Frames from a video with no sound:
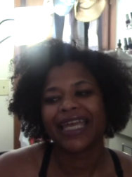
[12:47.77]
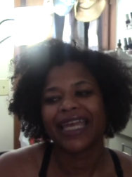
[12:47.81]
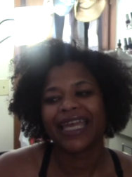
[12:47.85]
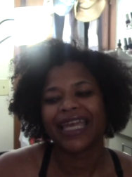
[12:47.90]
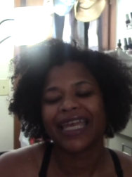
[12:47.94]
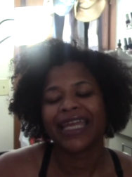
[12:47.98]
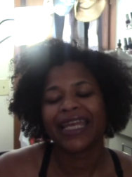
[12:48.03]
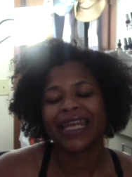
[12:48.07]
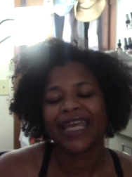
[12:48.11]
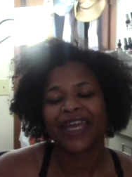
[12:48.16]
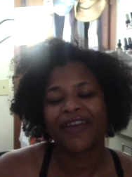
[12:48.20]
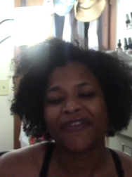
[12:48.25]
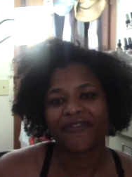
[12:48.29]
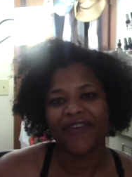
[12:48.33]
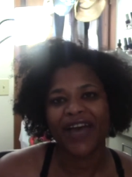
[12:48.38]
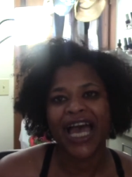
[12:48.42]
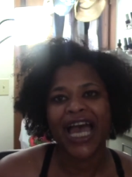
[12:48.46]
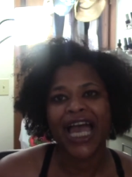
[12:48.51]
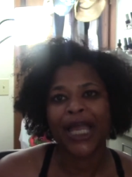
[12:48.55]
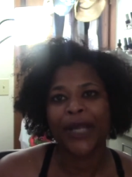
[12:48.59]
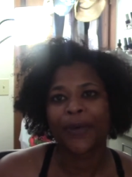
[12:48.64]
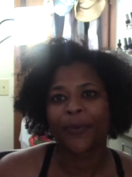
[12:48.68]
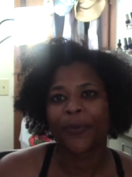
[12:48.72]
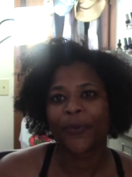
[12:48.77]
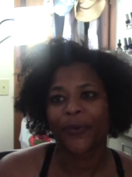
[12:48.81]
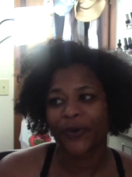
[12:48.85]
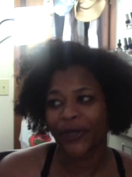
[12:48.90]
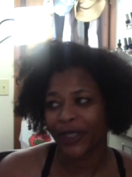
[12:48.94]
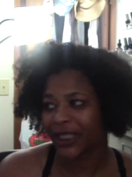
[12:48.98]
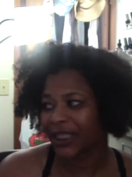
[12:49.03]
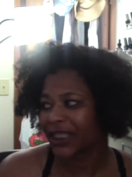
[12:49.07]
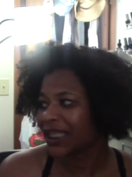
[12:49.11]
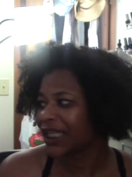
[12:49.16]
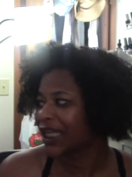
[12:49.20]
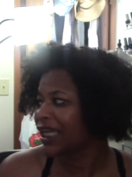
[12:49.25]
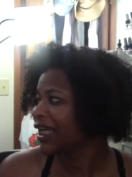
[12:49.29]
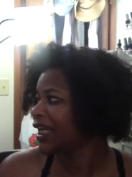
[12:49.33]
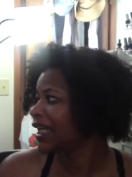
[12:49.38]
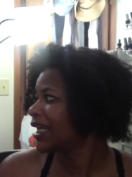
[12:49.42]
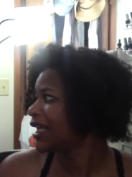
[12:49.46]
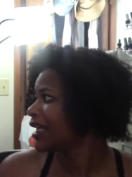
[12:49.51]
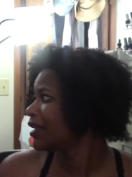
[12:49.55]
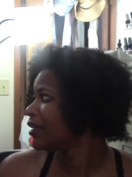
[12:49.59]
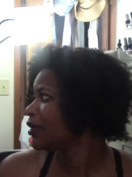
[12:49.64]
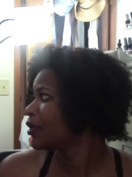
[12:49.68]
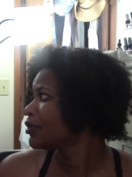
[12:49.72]
and if I really,
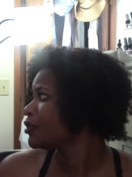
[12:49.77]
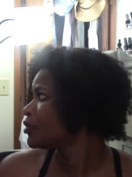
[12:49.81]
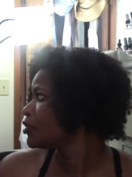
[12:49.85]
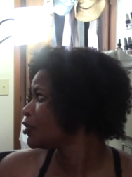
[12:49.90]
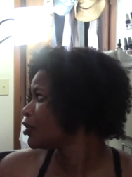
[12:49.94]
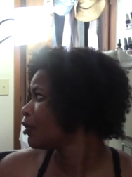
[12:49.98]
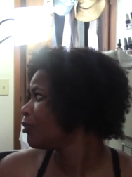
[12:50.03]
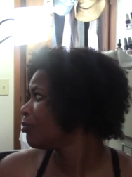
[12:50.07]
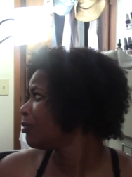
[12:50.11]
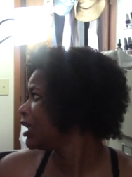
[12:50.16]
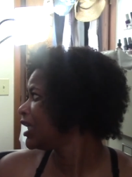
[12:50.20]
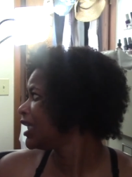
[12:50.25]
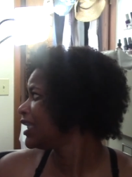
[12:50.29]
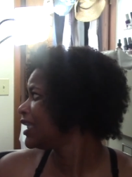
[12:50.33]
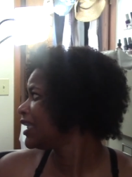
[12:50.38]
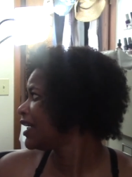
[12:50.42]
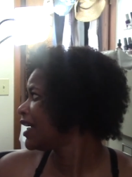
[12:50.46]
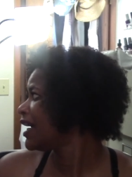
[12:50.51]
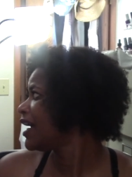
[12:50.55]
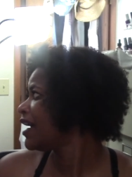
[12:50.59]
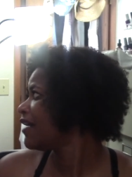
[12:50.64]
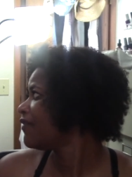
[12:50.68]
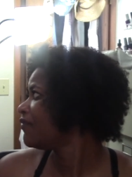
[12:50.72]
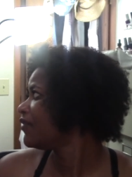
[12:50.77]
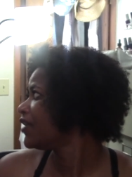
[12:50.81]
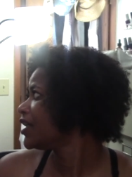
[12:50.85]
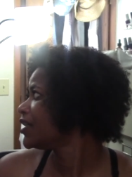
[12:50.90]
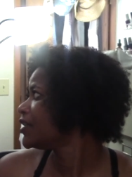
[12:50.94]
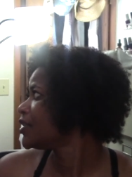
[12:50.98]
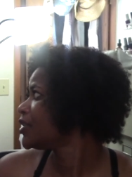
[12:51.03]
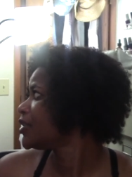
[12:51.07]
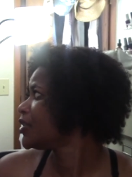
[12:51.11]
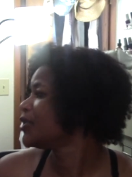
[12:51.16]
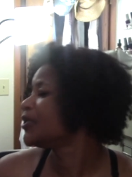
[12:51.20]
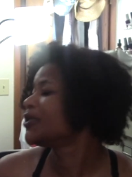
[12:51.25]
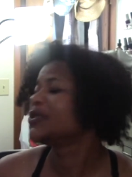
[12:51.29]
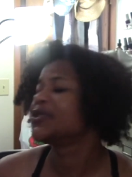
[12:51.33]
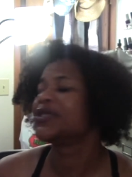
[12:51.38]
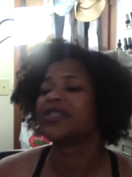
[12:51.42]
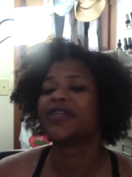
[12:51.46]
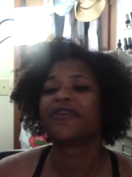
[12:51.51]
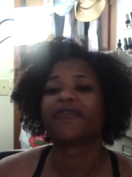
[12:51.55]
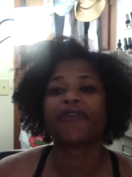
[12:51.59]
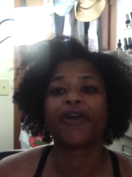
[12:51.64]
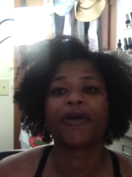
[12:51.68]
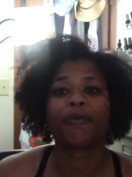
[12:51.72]
and there's so many that I have yet to use,
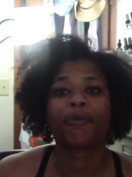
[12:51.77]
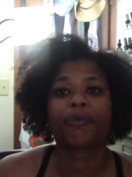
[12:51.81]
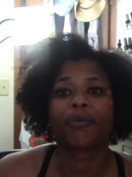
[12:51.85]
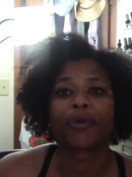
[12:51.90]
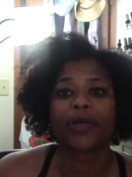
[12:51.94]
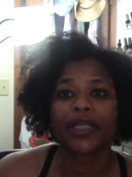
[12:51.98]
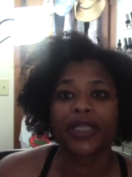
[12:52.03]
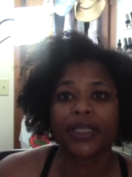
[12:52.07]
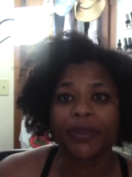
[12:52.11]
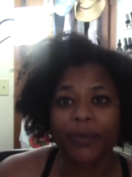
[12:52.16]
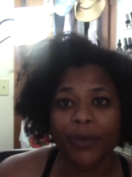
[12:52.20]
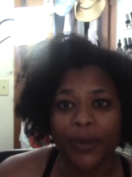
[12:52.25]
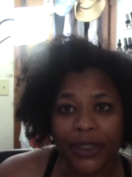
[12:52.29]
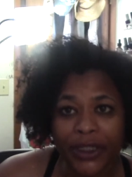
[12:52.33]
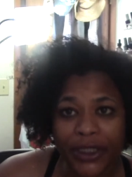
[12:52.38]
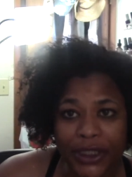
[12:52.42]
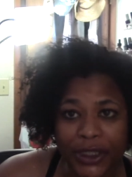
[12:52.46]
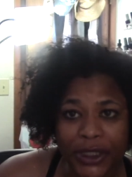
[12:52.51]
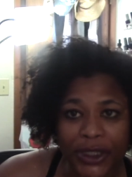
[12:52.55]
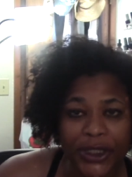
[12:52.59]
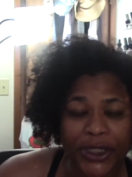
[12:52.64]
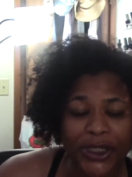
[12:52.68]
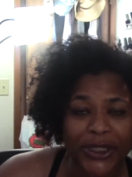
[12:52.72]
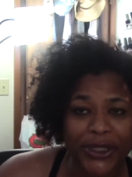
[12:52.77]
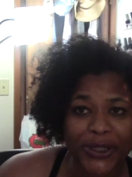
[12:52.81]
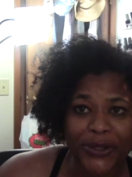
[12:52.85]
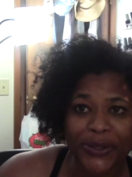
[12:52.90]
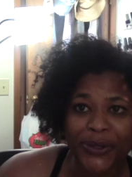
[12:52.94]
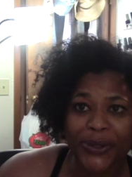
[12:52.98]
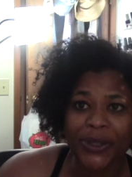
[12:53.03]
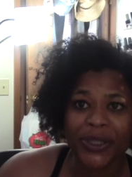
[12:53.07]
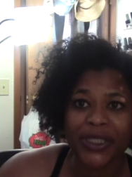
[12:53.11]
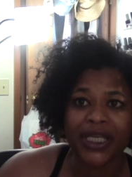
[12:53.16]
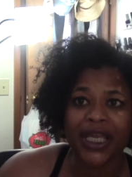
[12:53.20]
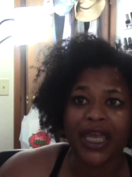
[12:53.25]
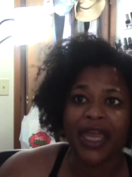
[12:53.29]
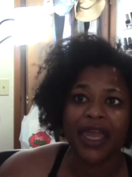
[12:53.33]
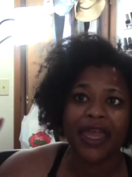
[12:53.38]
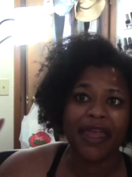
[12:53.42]
and if I really wanted to use